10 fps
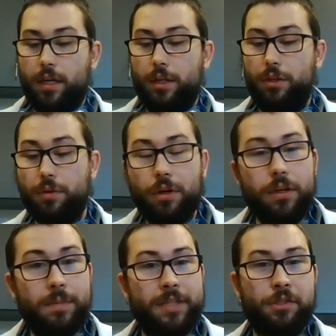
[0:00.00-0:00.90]
you could
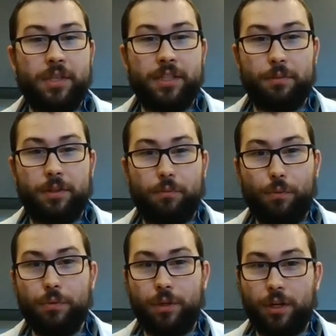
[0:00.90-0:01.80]
measure this with a
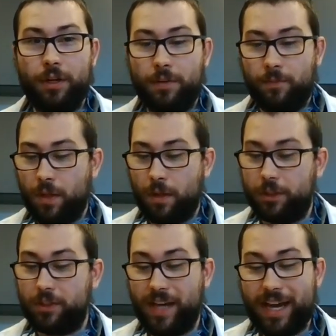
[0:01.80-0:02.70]
ruler, which
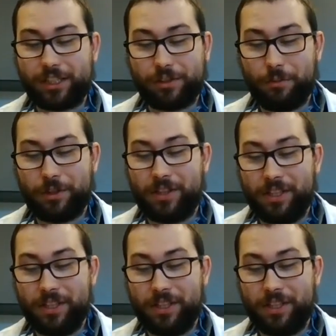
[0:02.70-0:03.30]
is actually what the